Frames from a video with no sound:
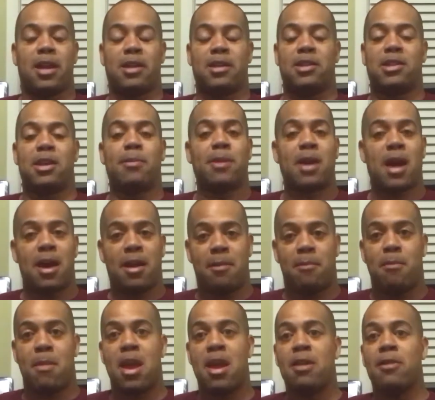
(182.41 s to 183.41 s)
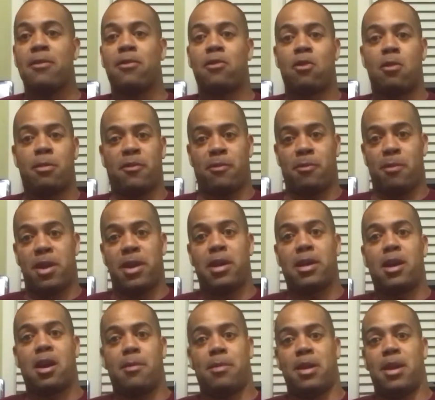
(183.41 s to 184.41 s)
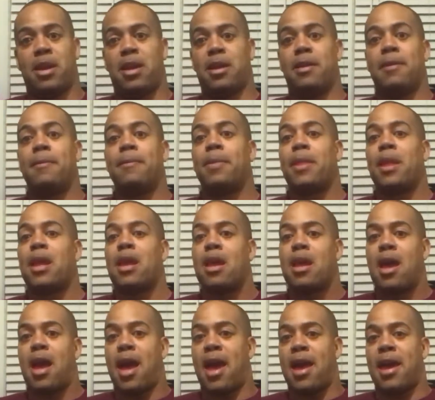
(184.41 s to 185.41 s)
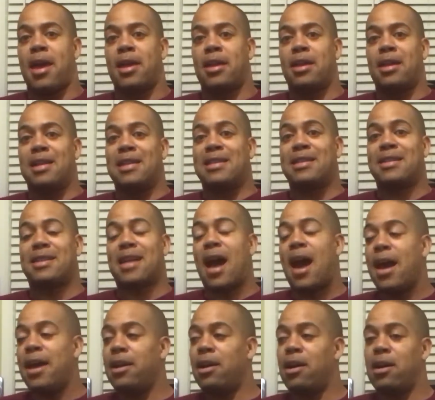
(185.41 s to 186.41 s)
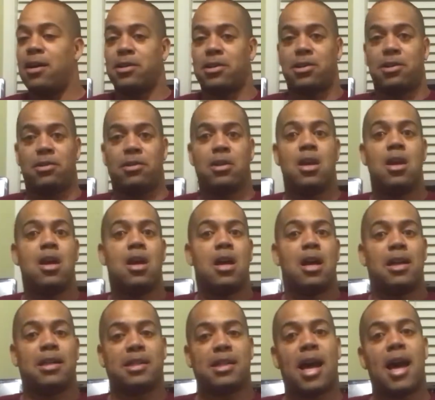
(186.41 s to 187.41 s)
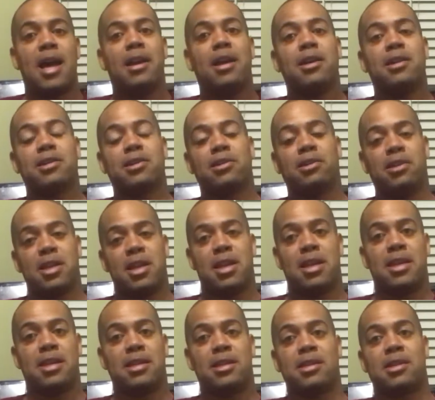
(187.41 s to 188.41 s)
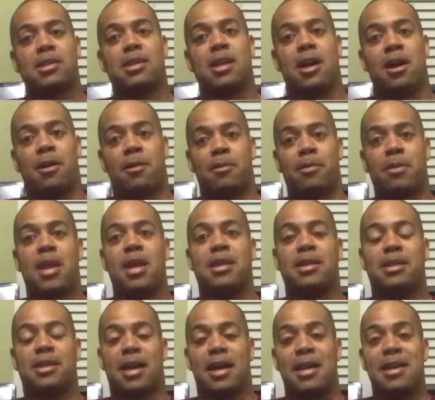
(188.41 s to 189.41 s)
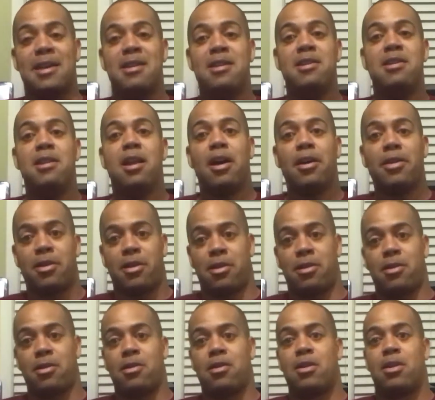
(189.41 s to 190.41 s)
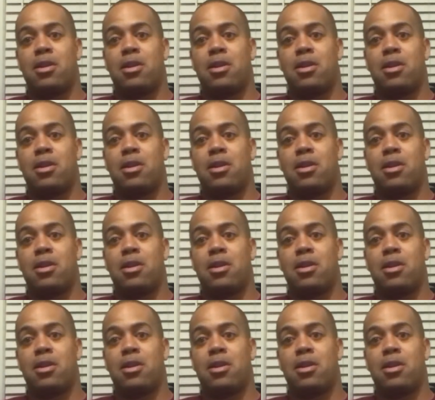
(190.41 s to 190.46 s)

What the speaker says: in, some kind of main form of money coming in, and a side hustle. A side hustle is another